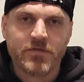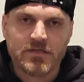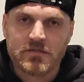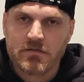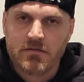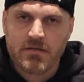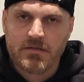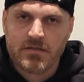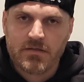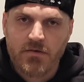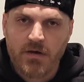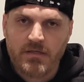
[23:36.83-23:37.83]
That's
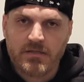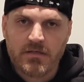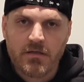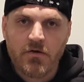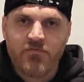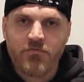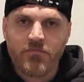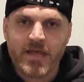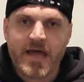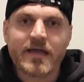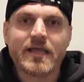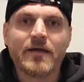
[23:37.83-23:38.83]
that's crazy to go from
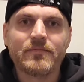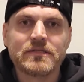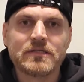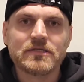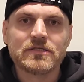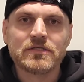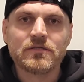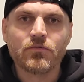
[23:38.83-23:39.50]
that competition,